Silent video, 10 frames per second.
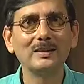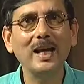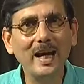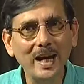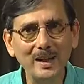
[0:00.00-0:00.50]

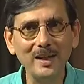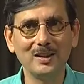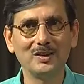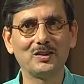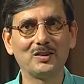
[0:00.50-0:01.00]
The
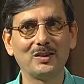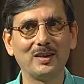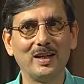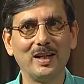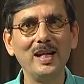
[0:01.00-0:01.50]
areas
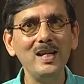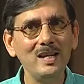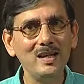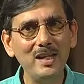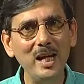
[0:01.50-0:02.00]

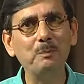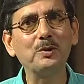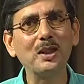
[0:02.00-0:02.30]
in deep